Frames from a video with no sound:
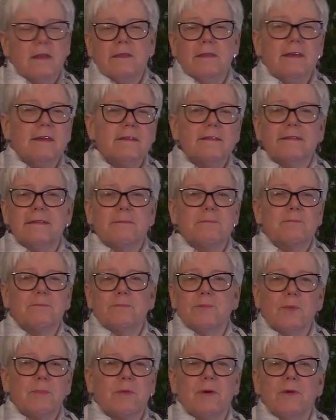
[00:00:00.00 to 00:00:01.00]
these
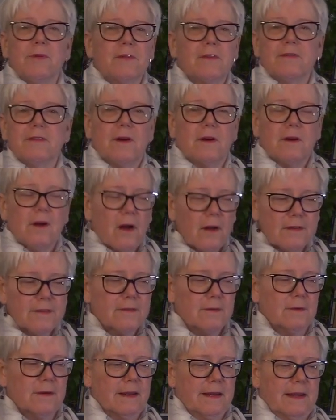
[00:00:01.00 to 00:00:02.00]
proposals are
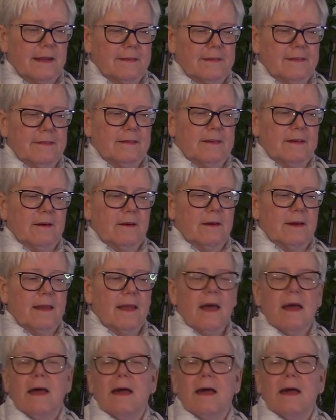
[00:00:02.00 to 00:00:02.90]
also unnecessary,